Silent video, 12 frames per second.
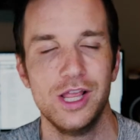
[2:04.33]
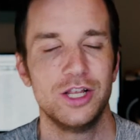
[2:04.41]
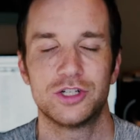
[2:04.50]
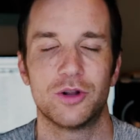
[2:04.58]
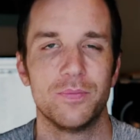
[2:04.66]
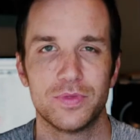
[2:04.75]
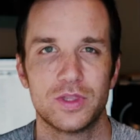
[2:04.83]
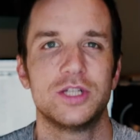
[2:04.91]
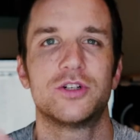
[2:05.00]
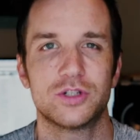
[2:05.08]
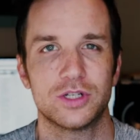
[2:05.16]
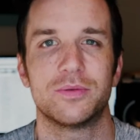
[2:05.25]
So
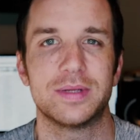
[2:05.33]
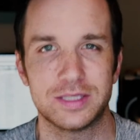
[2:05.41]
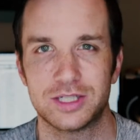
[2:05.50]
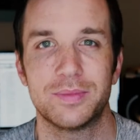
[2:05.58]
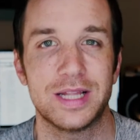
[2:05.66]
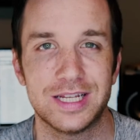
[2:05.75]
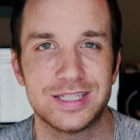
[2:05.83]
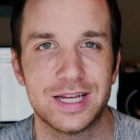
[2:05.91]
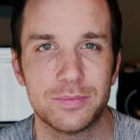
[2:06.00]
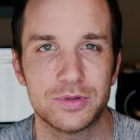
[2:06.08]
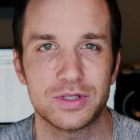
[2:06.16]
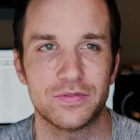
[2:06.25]
these are some of the
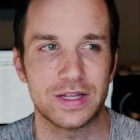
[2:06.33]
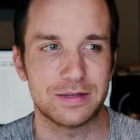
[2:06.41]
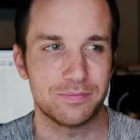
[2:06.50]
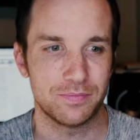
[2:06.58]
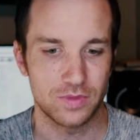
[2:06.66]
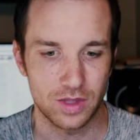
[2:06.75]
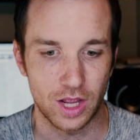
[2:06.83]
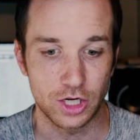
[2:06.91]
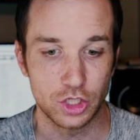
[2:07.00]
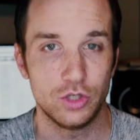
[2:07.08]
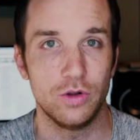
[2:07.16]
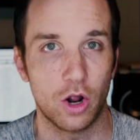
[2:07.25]
examples of like
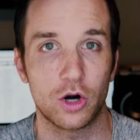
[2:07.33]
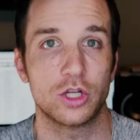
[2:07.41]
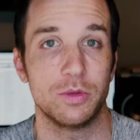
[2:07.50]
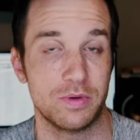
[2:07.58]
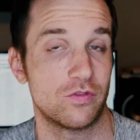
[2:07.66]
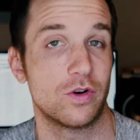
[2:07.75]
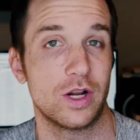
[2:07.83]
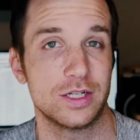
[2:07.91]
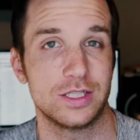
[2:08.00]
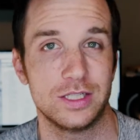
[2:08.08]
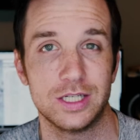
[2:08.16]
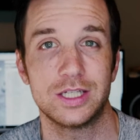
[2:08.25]
an argument for
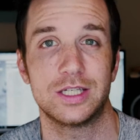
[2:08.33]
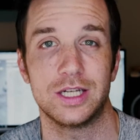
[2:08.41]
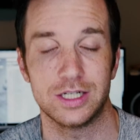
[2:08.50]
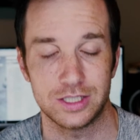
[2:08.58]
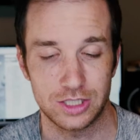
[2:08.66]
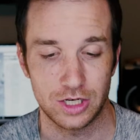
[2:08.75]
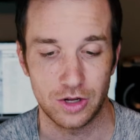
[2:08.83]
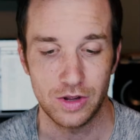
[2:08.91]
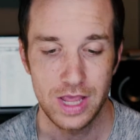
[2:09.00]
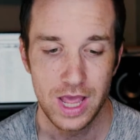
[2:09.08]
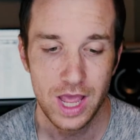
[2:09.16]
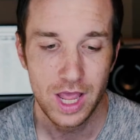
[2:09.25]
God's existence, you know?
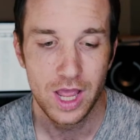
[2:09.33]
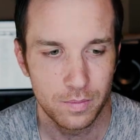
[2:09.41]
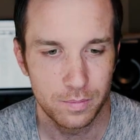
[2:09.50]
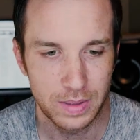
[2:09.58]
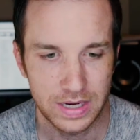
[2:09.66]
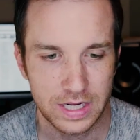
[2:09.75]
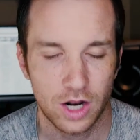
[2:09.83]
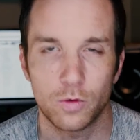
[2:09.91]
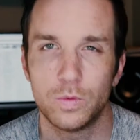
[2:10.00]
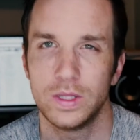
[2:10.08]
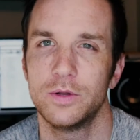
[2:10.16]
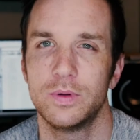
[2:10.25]
But it got
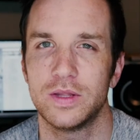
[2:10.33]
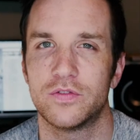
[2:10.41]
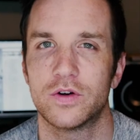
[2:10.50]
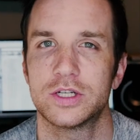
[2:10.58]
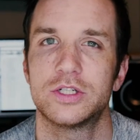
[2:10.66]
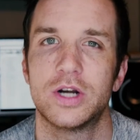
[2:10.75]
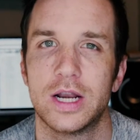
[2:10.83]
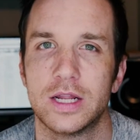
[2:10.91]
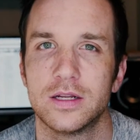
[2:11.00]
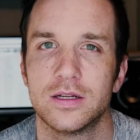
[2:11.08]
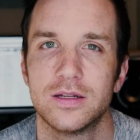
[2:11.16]
really, really frustrating.